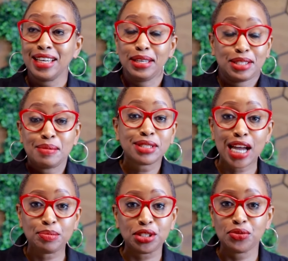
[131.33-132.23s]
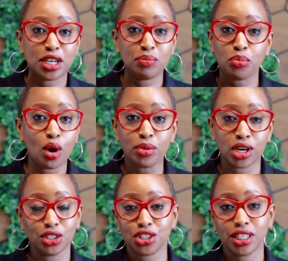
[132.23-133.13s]
sometimes even in pop
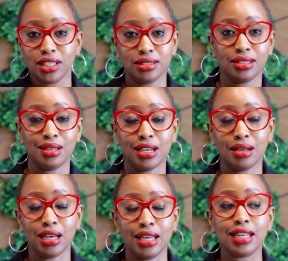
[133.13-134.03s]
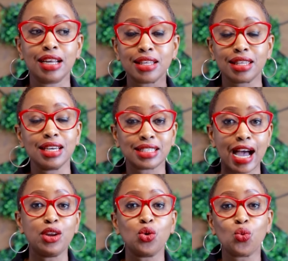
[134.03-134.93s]
culture. And another thing is
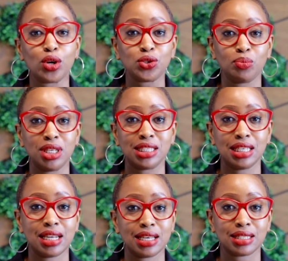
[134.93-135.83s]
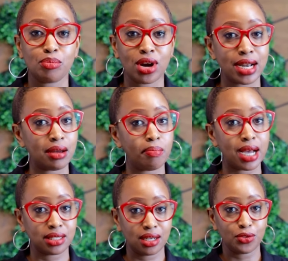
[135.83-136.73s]
I don't want to be seen as a brand
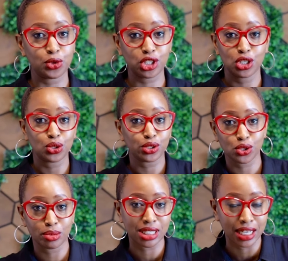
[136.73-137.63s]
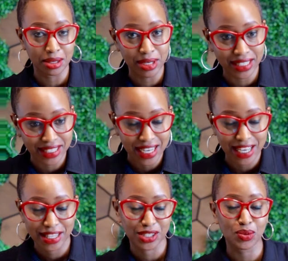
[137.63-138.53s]
ambassador for Single, Sober, Celibate.
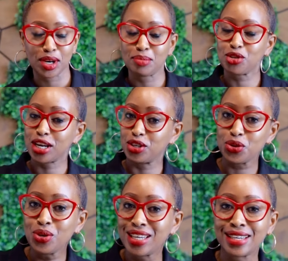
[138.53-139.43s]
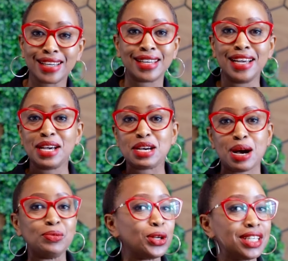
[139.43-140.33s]
That's what I'm trying to do here.
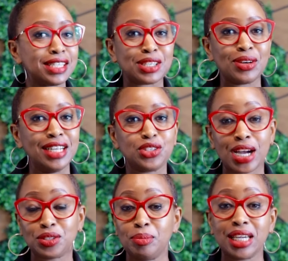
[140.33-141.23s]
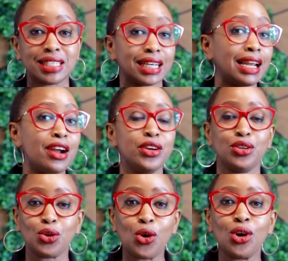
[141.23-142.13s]
I'm not necessarily trying to make it a clarion
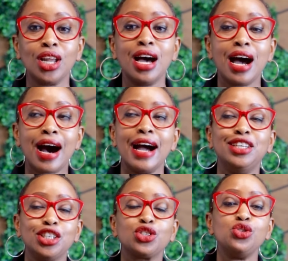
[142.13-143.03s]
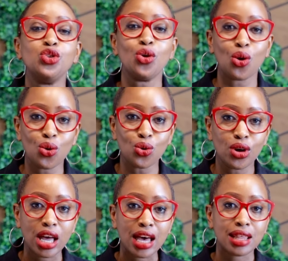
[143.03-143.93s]
call. I just know
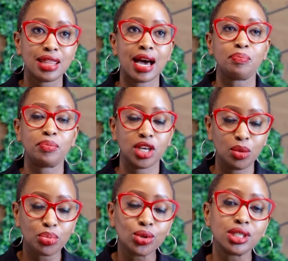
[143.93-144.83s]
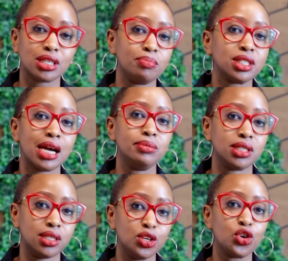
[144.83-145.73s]
that people sometimes
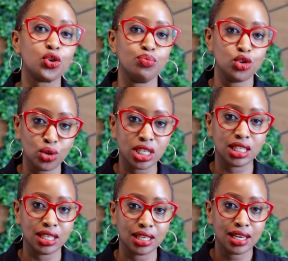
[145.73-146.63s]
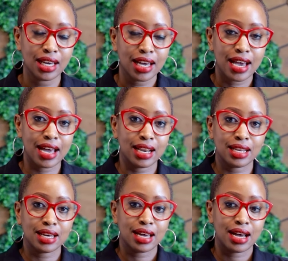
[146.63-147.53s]
seek community,
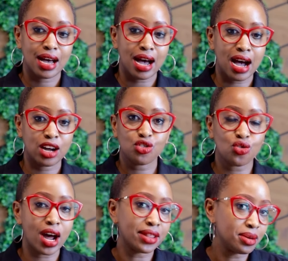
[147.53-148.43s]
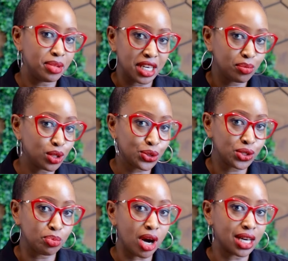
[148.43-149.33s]
and I'd rather be able to
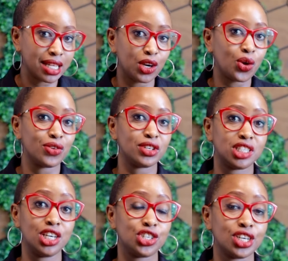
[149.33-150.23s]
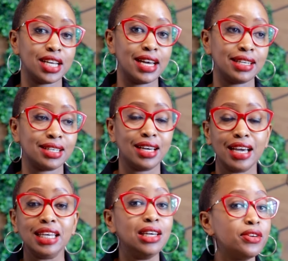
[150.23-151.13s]
spark that conversation. And
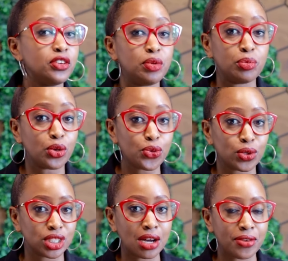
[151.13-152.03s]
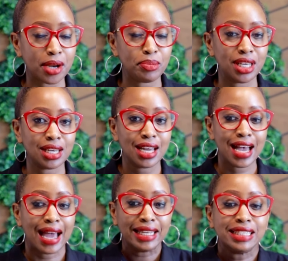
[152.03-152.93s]
even if people throw stuff at me,
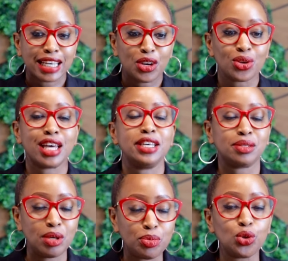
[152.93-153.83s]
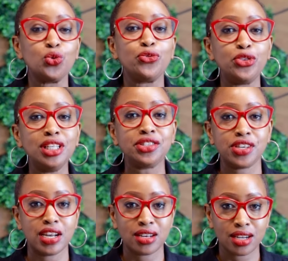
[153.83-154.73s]
at least I know that there's people who feel
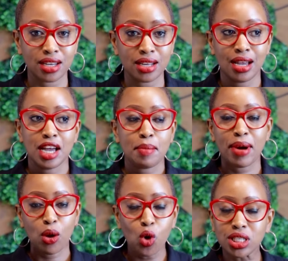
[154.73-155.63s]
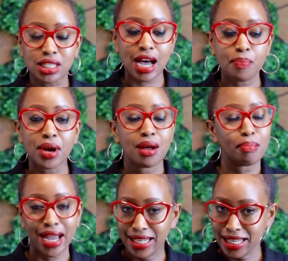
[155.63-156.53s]
seen and heard. My WhatsApp,
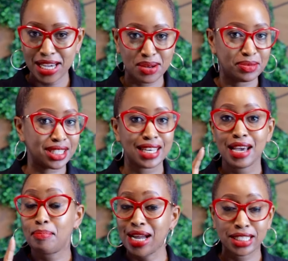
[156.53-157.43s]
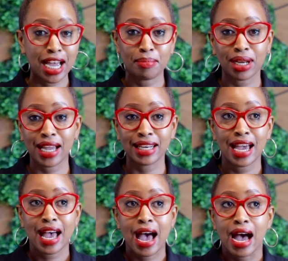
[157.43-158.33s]
my DMs, my
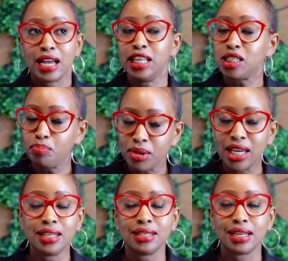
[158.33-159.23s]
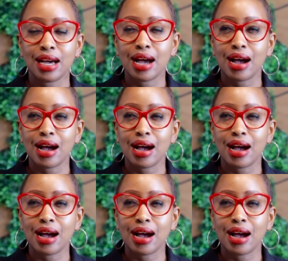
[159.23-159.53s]
timeline, it's been